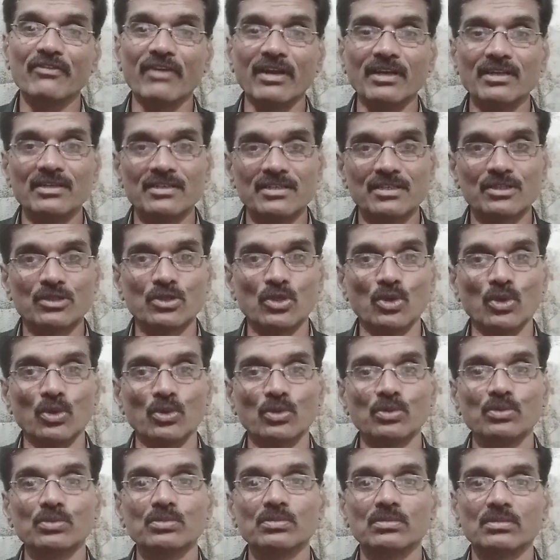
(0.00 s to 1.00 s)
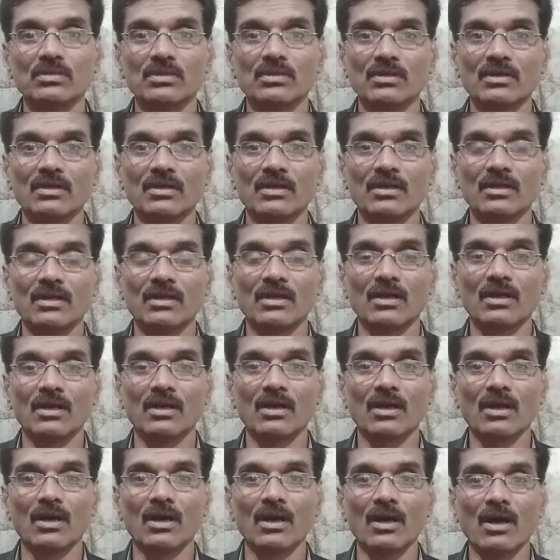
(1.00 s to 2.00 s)
went through
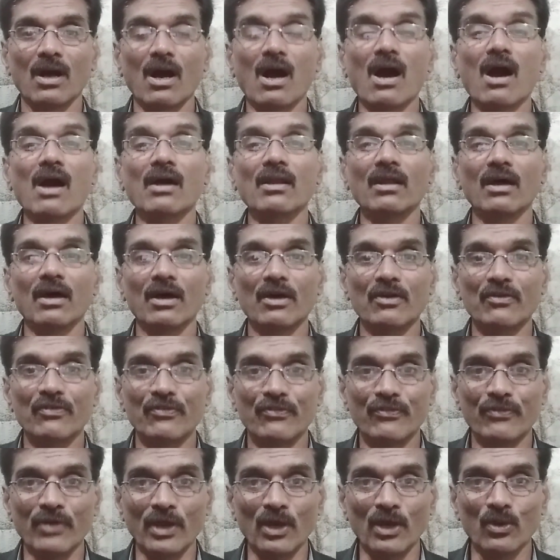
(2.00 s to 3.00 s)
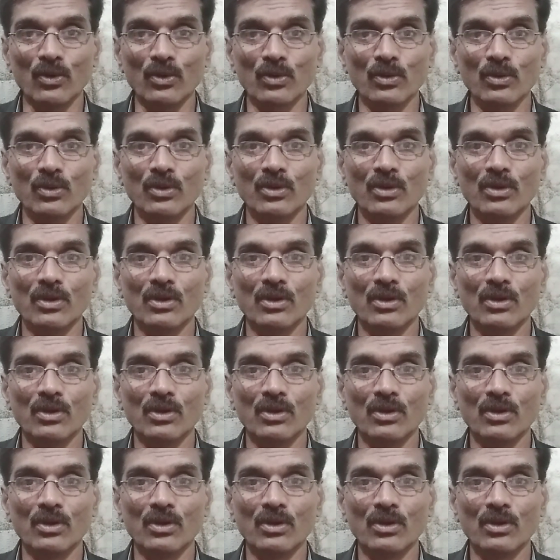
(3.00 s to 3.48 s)
are her fellow